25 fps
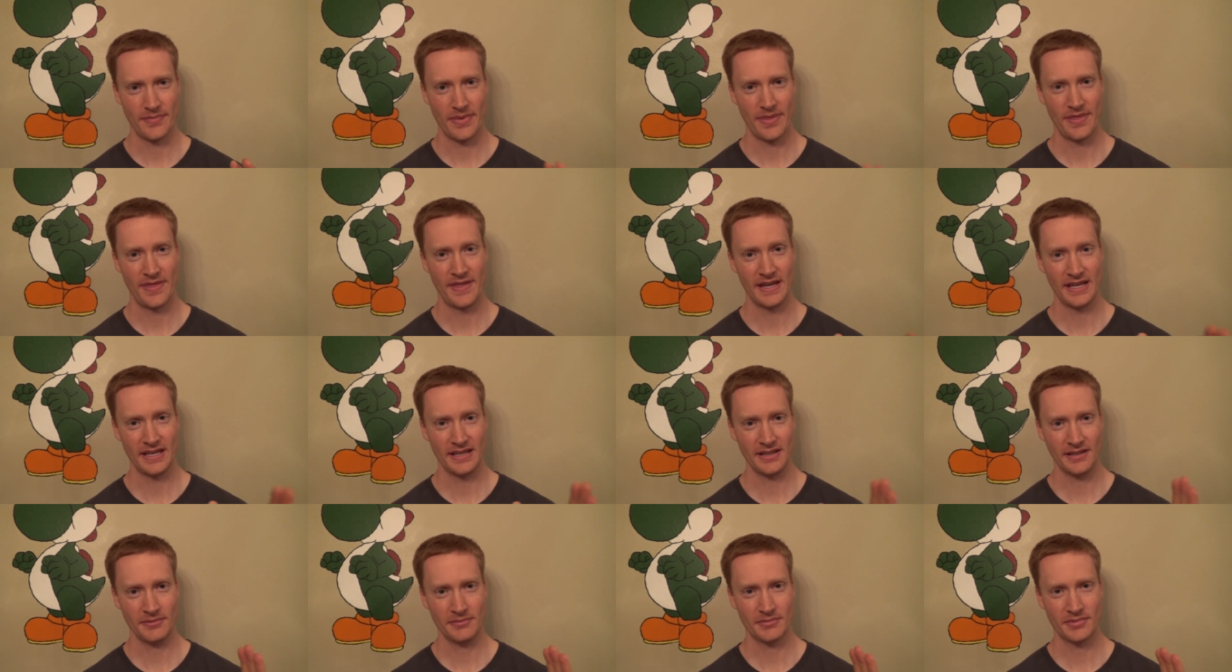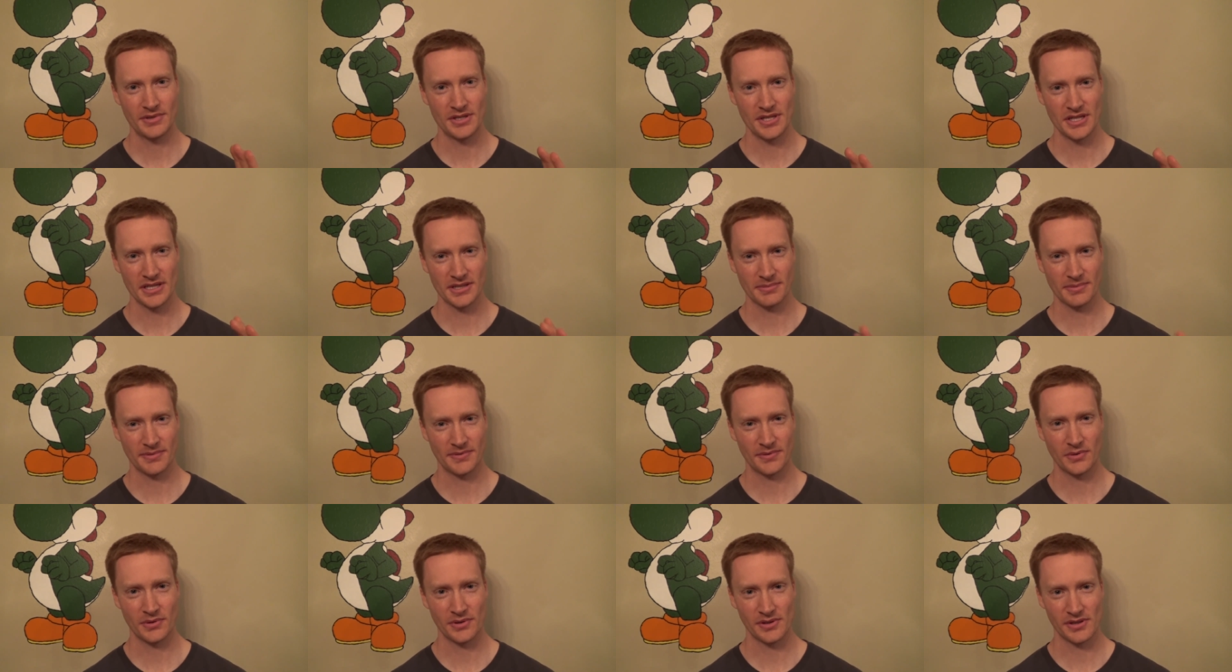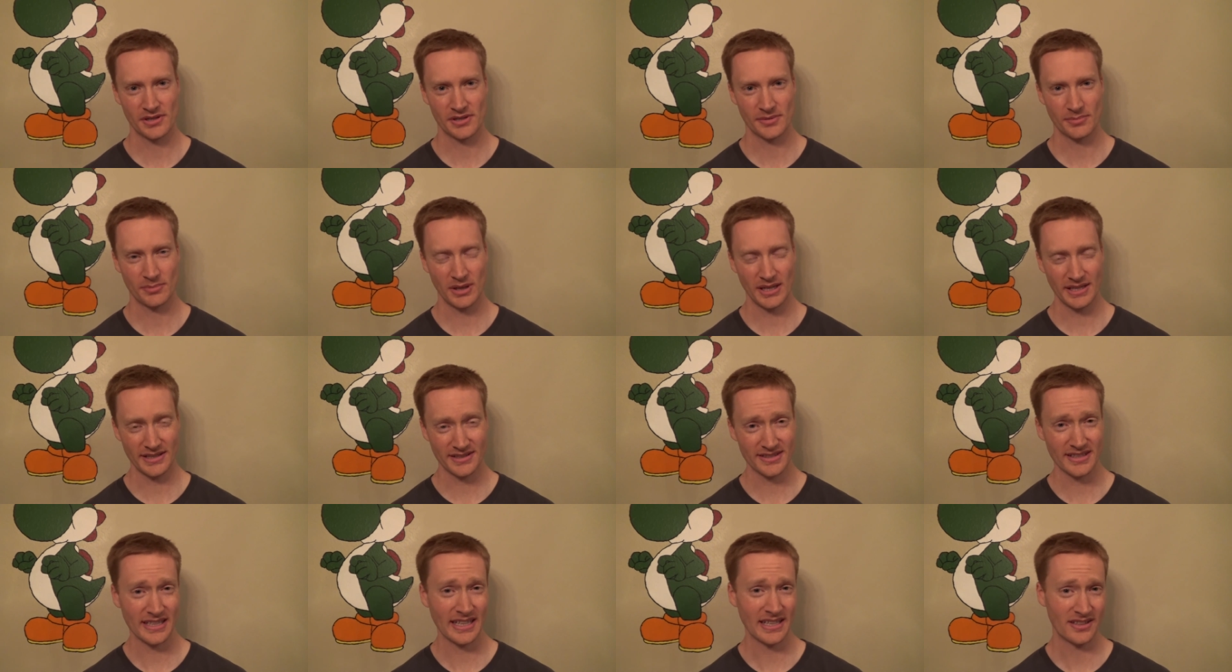Then, just before your
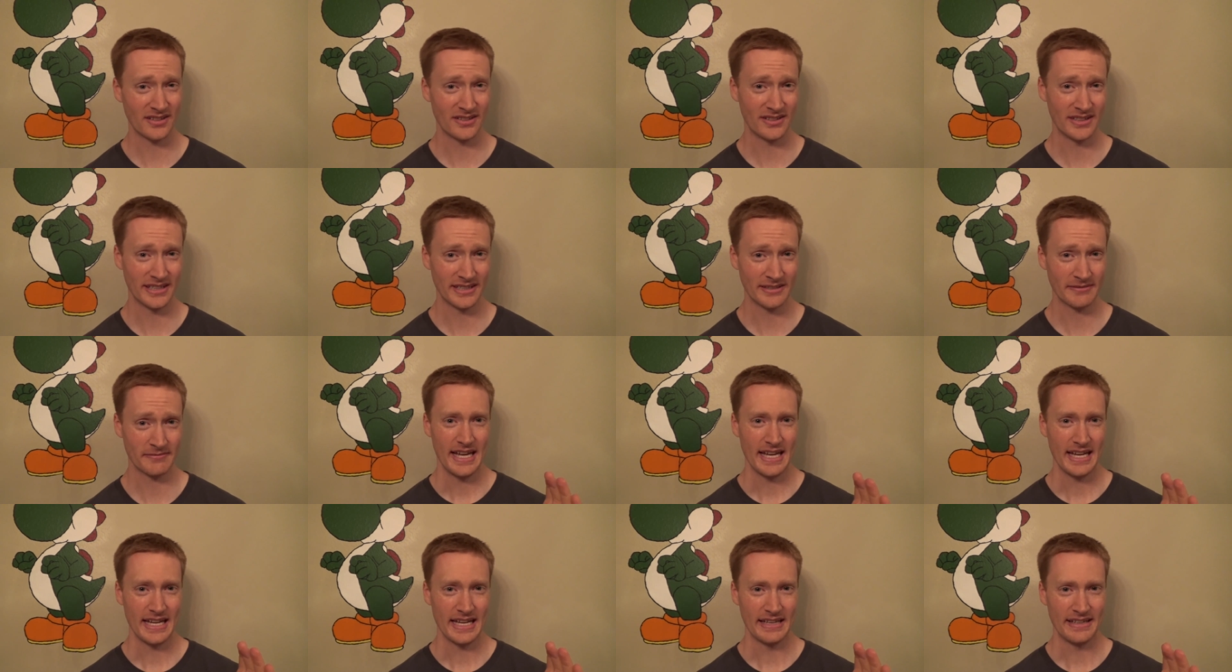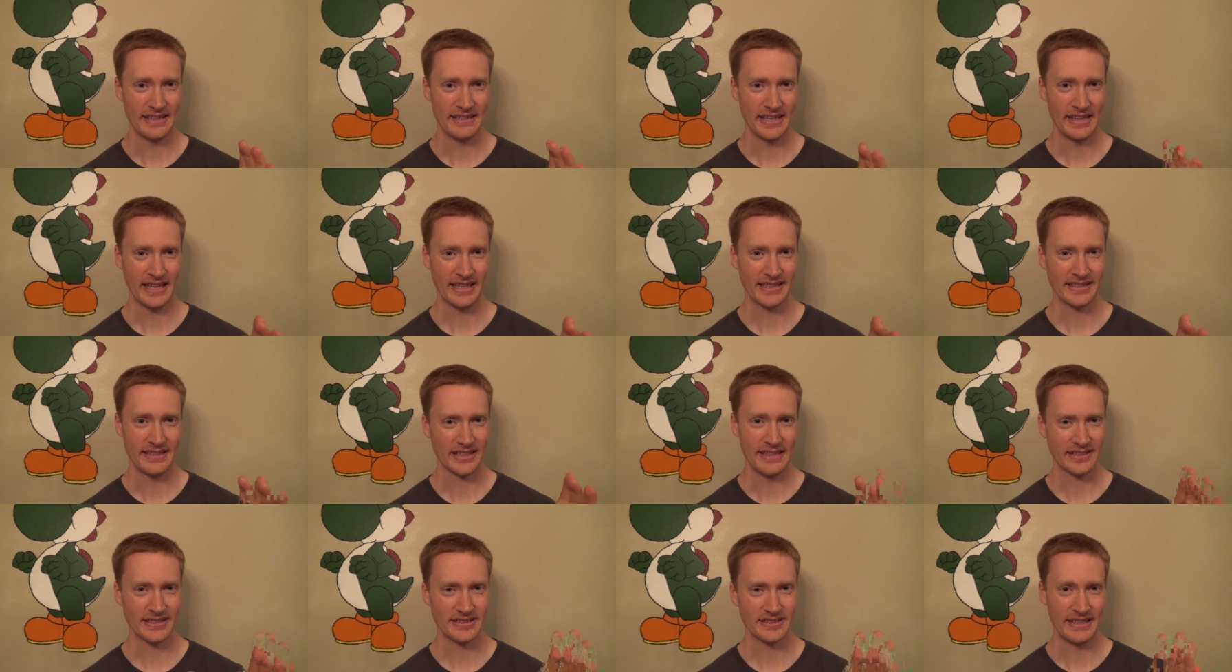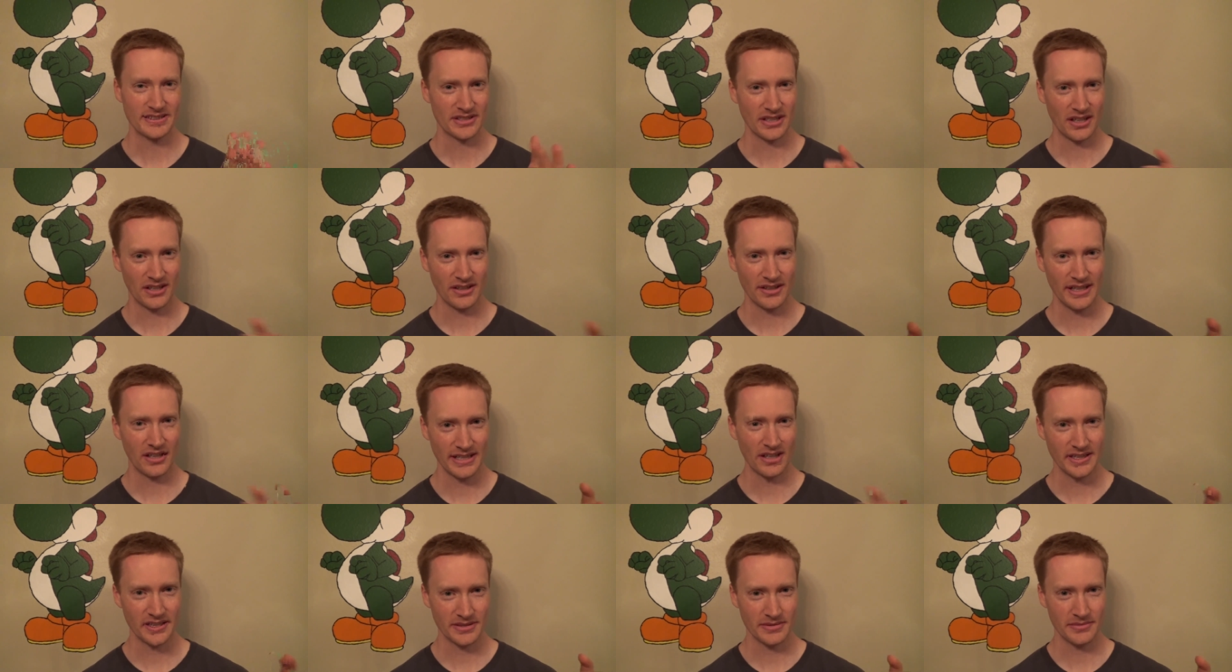sprite cycling, it takes and
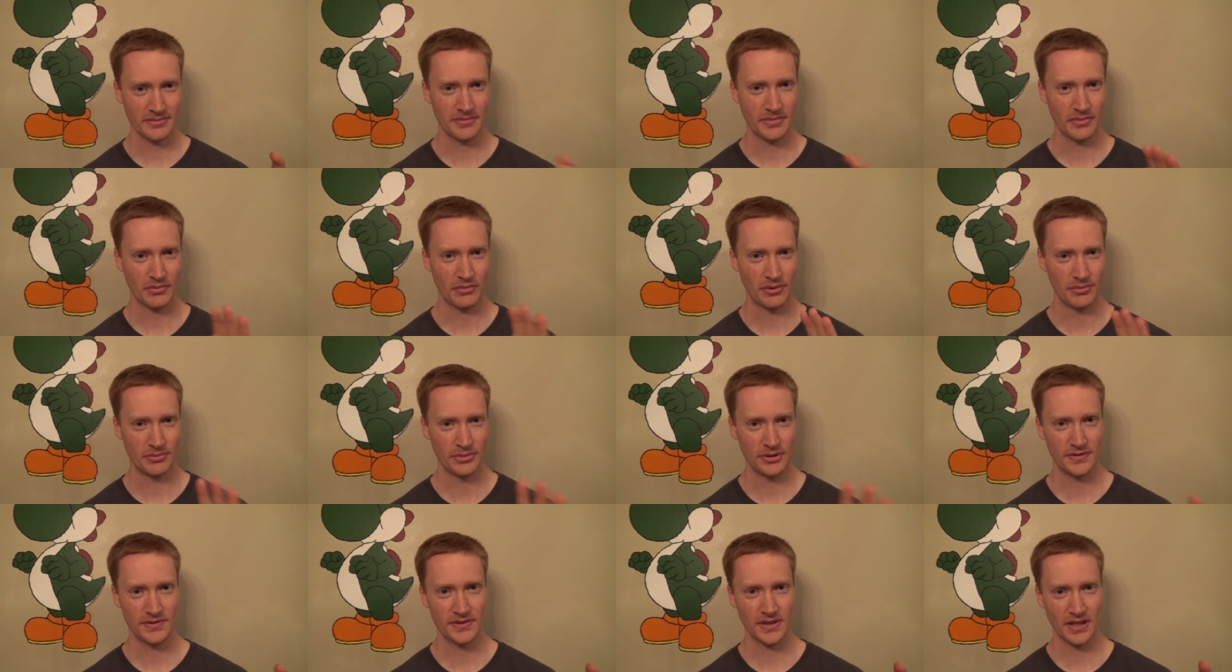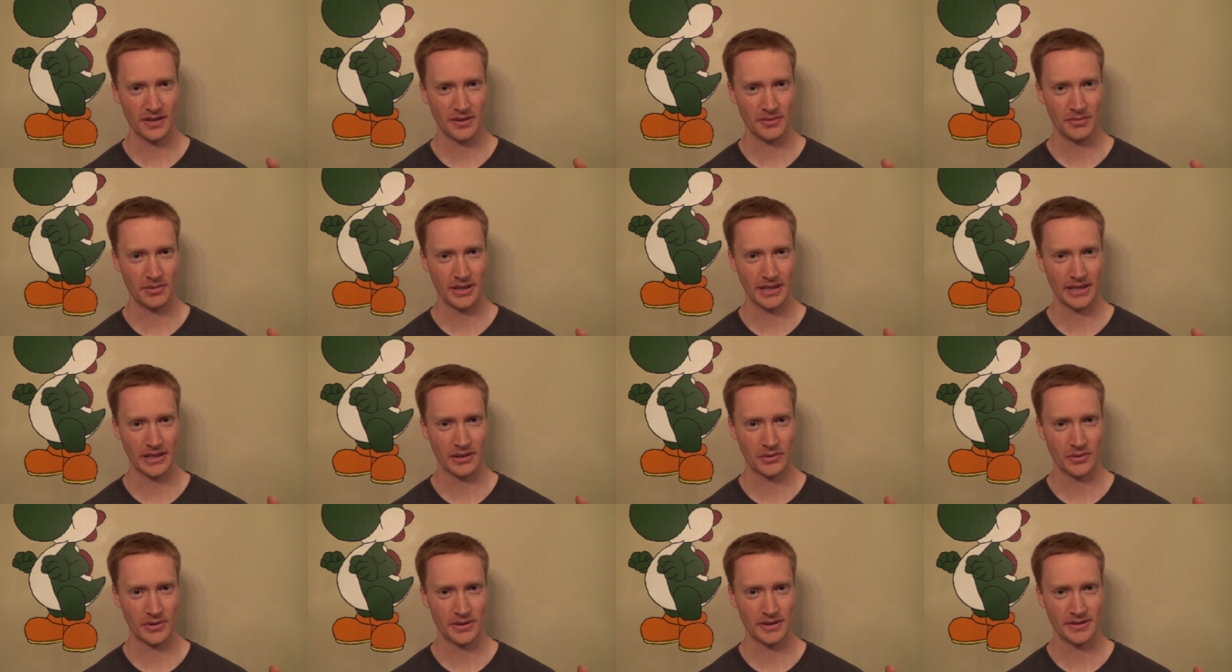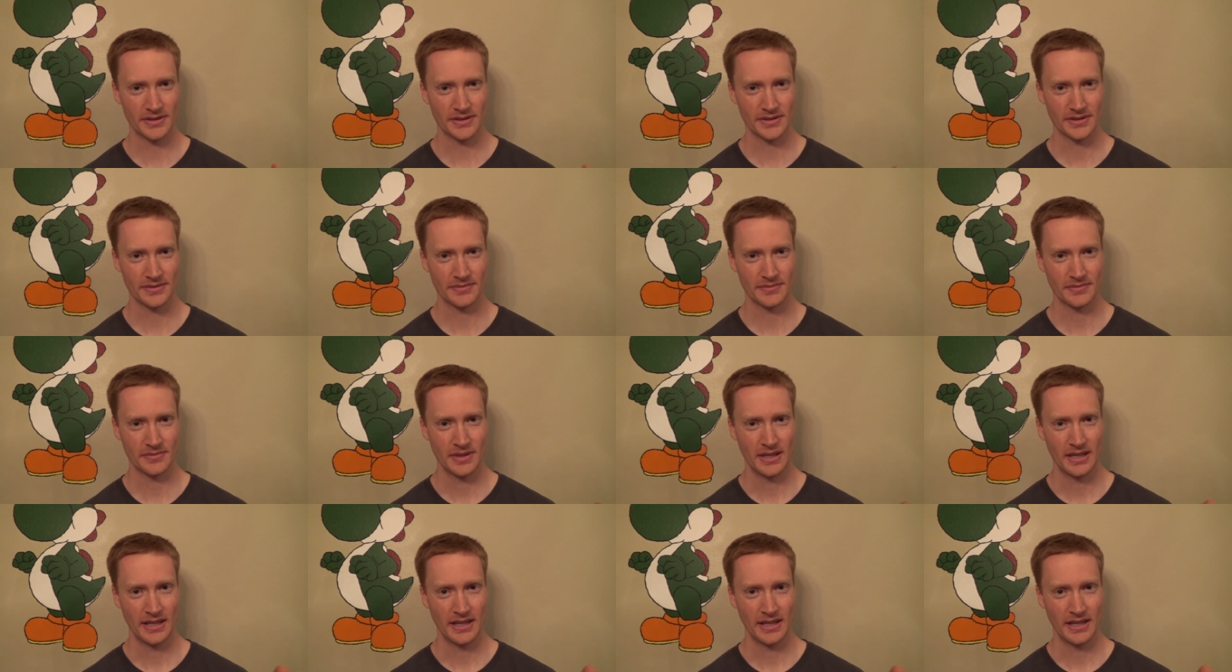consolidates them, removes all the blank ones,